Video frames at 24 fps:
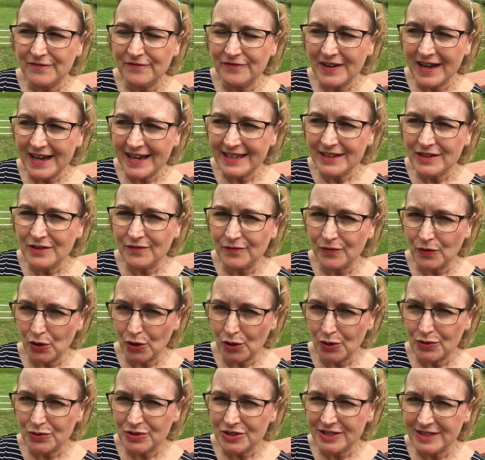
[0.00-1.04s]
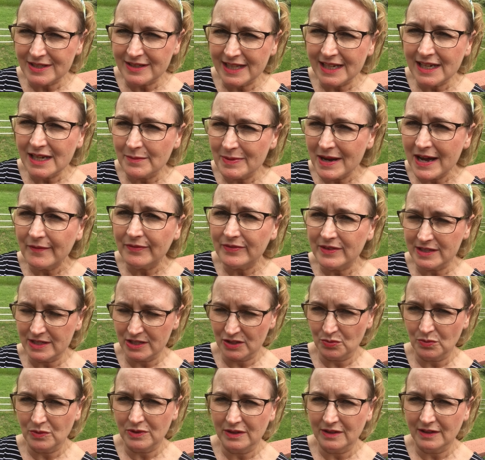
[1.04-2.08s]
find a verse. Think about
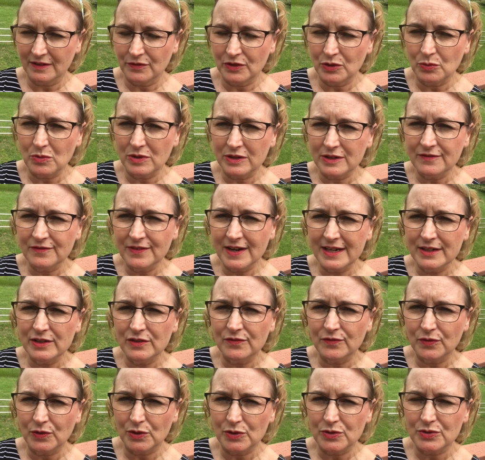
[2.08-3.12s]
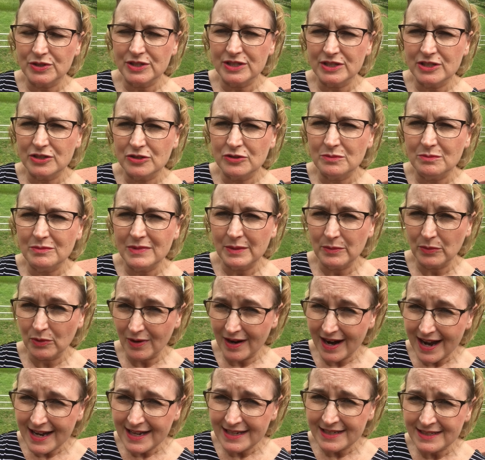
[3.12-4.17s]
this one. If you want to find a verse to
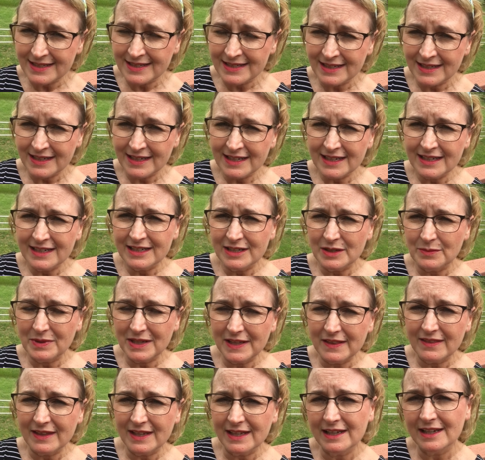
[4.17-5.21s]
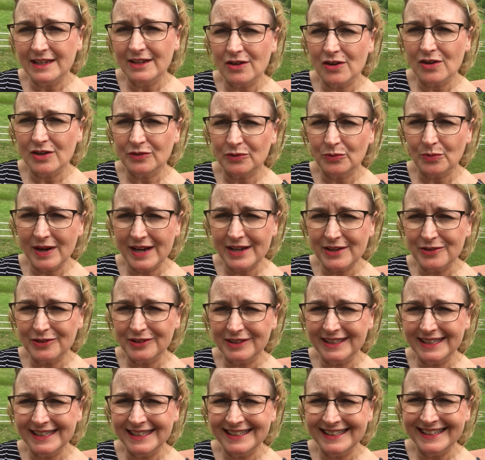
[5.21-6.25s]
memorize, to be thinking on
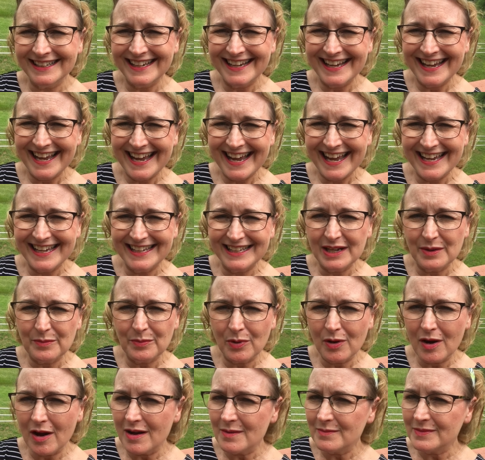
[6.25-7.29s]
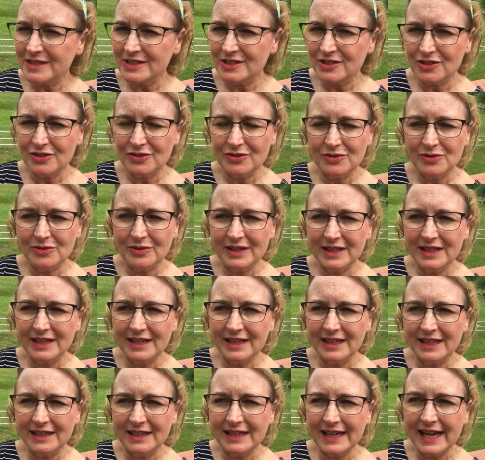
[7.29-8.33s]
regularly, and I promise you
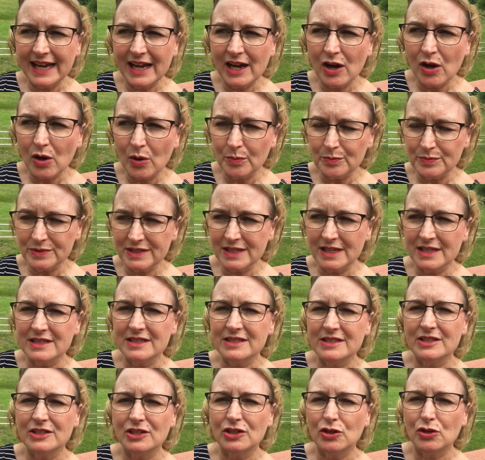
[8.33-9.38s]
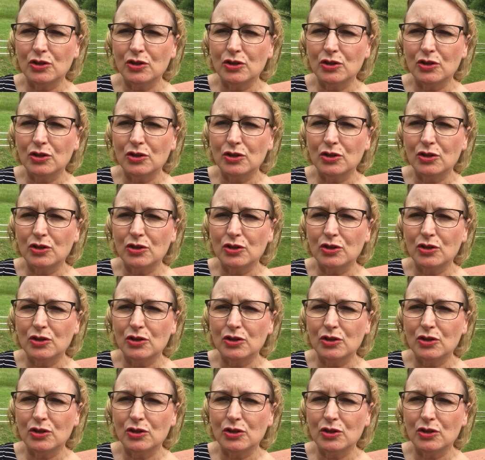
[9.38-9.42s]
it helps us to